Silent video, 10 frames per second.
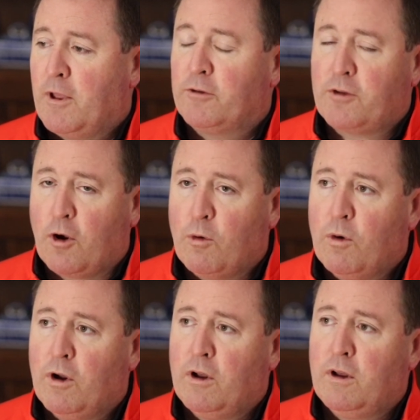
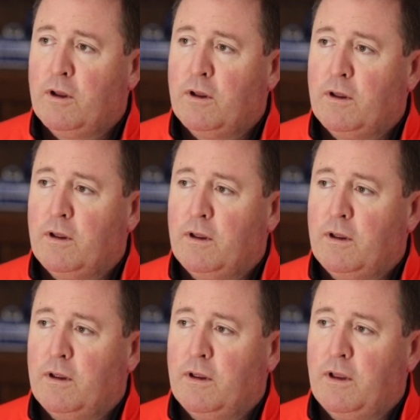So,
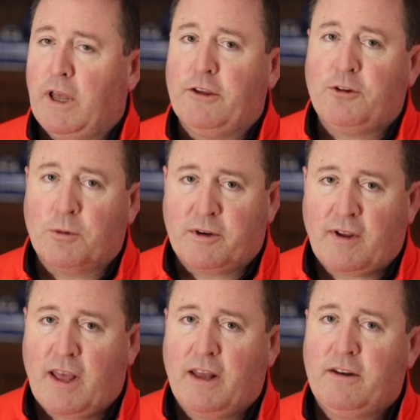as you
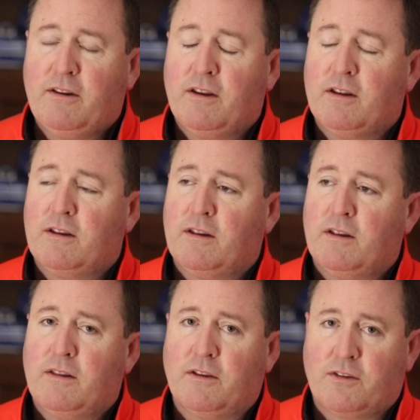attend
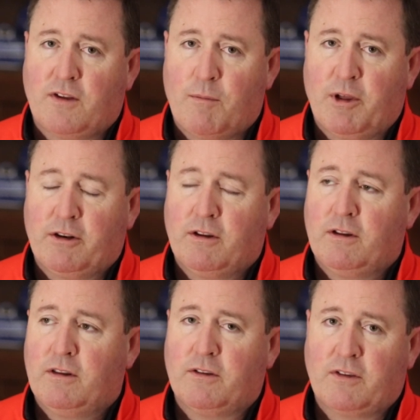the summit,
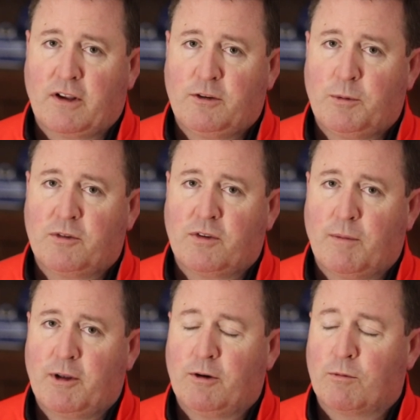the Sex Abuse
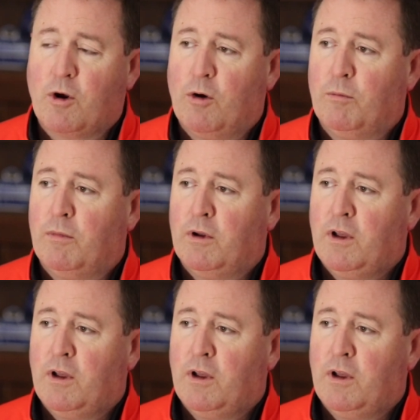Summit in Rome,